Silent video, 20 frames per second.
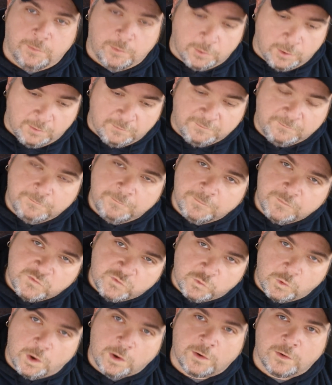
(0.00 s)
We're a
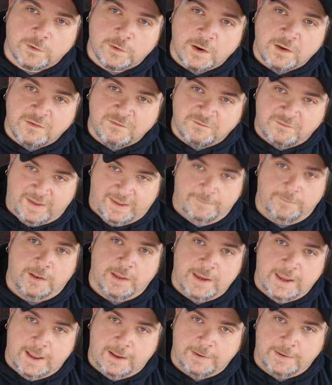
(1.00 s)
trucker
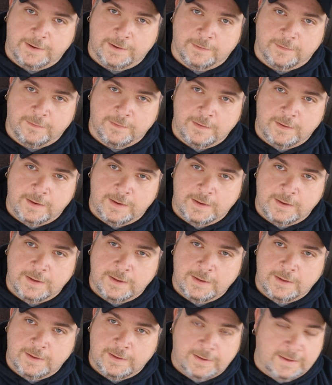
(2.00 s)
family out
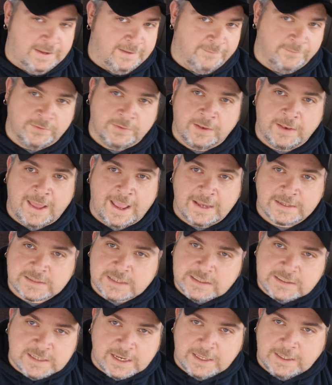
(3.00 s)
here. Even the
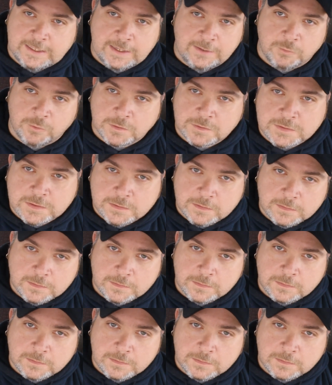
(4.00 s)
nasty, stinky ones.